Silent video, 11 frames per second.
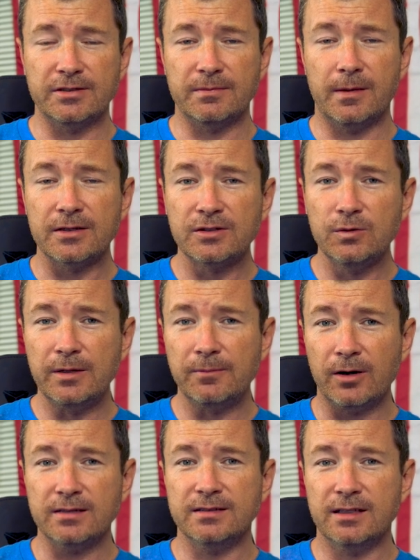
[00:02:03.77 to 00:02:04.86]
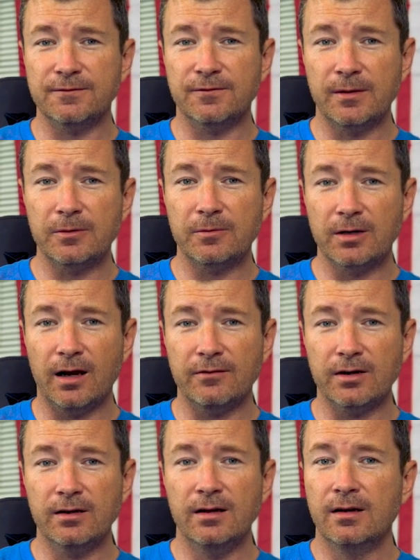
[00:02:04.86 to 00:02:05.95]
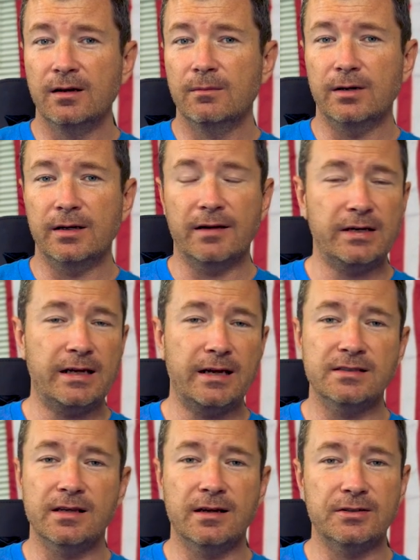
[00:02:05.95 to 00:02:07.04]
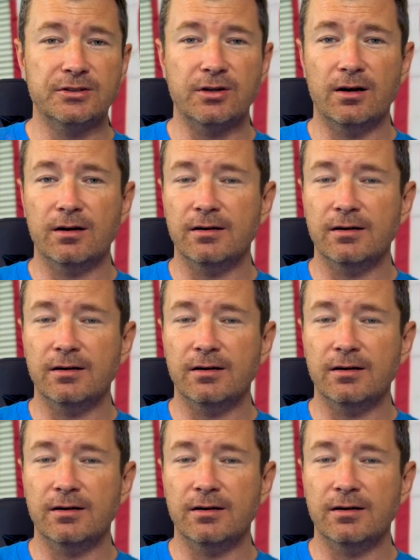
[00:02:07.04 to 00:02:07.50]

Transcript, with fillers: It's about a two week process for him to recover, but every day he's going to get stronger.